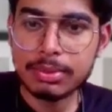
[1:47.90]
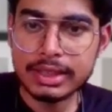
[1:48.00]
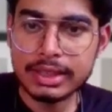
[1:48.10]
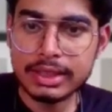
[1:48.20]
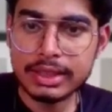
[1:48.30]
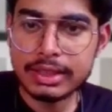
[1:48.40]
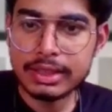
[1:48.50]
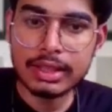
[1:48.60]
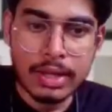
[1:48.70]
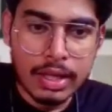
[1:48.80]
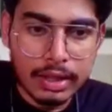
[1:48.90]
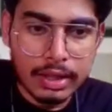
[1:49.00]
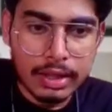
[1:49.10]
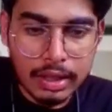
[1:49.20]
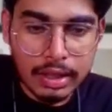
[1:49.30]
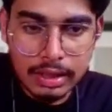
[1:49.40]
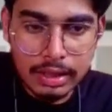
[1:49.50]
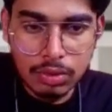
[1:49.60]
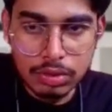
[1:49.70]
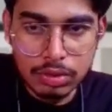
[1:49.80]
So basically
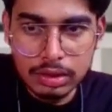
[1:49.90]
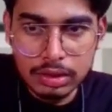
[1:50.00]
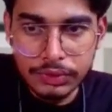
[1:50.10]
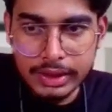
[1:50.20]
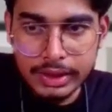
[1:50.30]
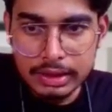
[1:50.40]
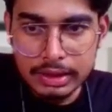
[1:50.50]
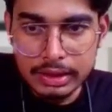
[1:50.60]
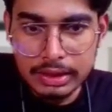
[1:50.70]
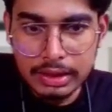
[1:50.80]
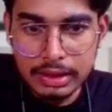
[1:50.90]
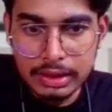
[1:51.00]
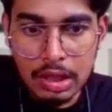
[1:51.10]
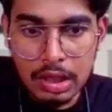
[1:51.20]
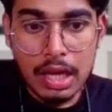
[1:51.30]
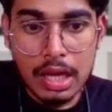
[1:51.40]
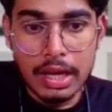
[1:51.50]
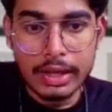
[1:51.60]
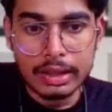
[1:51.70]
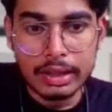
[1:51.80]
its major thing in
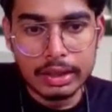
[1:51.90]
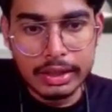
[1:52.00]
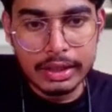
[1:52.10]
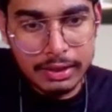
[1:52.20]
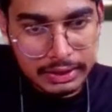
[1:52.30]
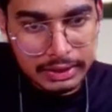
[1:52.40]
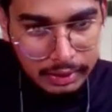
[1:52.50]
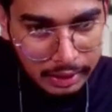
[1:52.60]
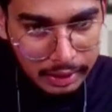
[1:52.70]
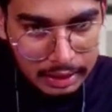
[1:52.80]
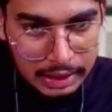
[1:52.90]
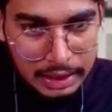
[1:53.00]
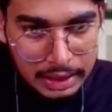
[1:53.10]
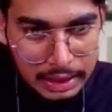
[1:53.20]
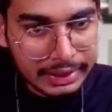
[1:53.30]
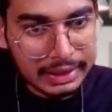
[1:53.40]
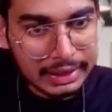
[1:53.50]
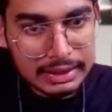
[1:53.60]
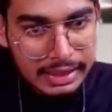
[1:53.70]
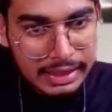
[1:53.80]
question we discuss is
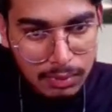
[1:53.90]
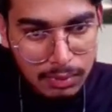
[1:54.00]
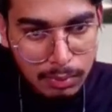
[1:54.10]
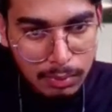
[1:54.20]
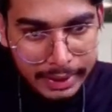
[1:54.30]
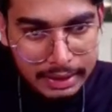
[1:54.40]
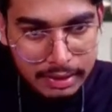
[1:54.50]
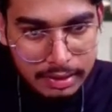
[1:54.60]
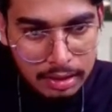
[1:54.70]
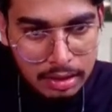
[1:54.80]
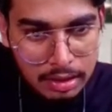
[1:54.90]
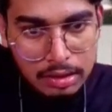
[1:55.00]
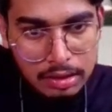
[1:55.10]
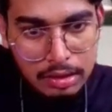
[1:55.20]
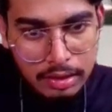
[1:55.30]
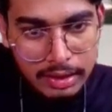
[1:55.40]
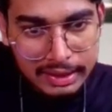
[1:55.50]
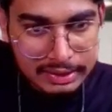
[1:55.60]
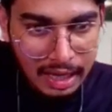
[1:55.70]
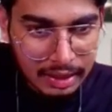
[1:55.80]
if a string contains
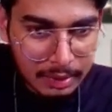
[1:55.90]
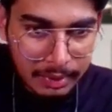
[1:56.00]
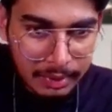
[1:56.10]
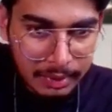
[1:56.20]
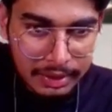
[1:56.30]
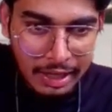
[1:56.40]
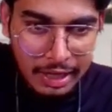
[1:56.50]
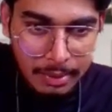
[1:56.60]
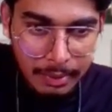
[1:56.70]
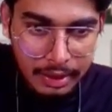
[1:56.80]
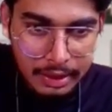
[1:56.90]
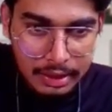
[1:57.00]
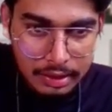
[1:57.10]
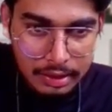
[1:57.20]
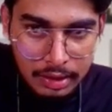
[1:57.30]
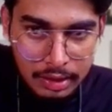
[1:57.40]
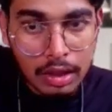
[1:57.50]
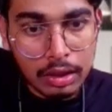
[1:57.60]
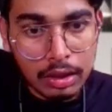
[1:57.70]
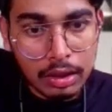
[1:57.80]
any of brackets like
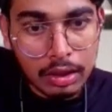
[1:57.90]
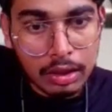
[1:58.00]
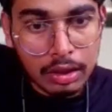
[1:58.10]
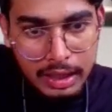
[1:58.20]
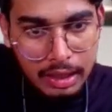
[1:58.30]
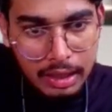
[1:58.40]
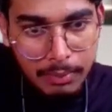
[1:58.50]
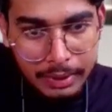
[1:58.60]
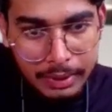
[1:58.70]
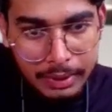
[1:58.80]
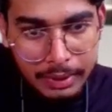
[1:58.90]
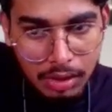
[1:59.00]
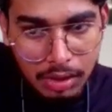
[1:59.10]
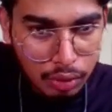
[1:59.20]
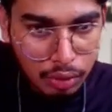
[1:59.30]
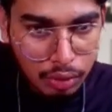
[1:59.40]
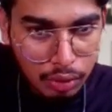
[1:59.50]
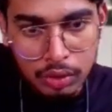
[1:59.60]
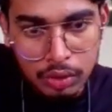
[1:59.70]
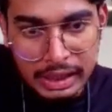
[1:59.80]
starting bracket and ending bracket,
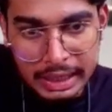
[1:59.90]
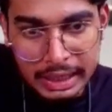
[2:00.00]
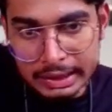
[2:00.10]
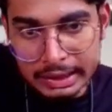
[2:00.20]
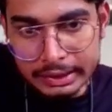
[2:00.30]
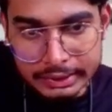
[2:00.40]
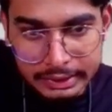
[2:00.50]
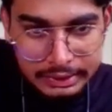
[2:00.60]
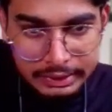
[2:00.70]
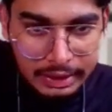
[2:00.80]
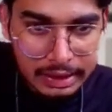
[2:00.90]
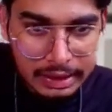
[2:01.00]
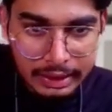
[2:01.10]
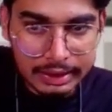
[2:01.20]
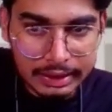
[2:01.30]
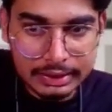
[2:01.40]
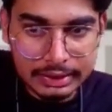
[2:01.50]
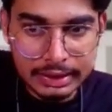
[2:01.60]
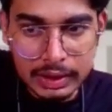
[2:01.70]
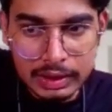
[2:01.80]
so we can print true,
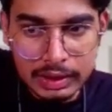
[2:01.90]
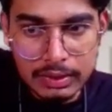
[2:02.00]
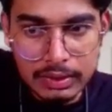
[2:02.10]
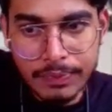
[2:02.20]
like